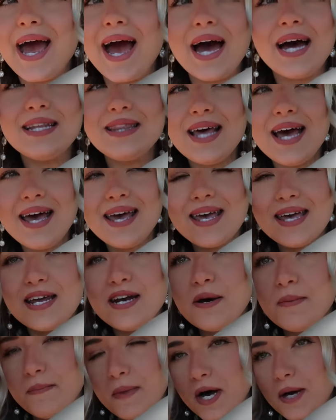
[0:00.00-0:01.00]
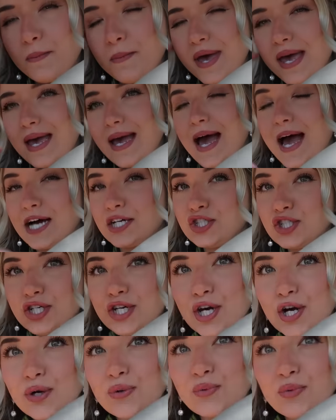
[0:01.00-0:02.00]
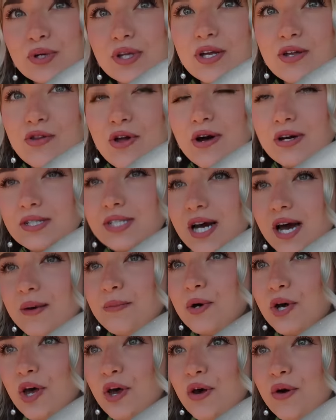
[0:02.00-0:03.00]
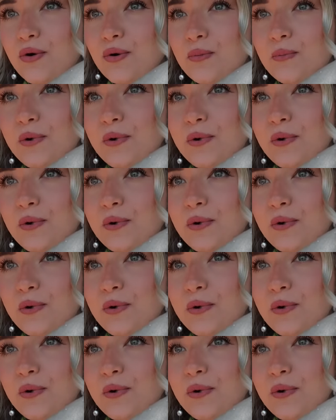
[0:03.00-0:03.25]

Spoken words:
had that in a mukbang actually a really long time ago,